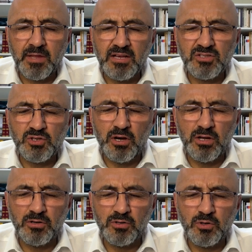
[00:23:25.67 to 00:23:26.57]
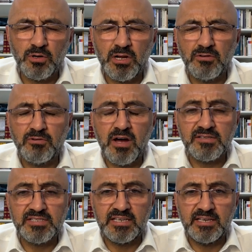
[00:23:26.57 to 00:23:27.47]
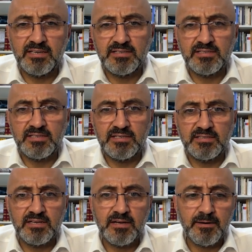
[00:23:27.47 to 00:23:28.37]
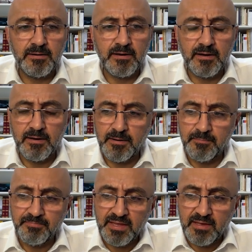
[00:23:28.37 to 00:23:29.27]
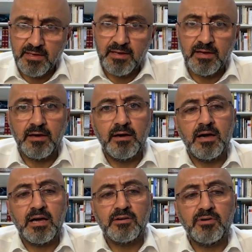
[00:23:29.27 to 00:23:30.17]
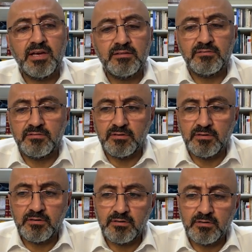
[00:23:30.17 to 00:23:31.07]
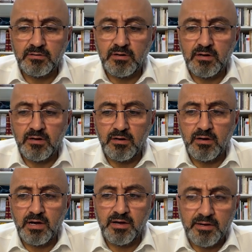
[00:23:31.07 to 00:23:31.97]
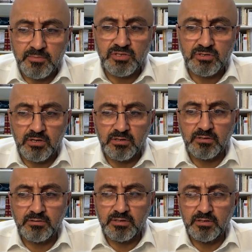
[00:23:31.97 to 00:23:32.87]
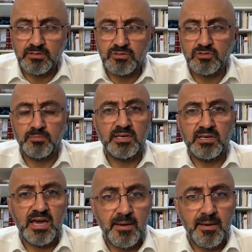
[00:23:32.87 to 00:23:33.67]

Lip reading: a scholar called Arazi. He's a great Arab scholar. He used to be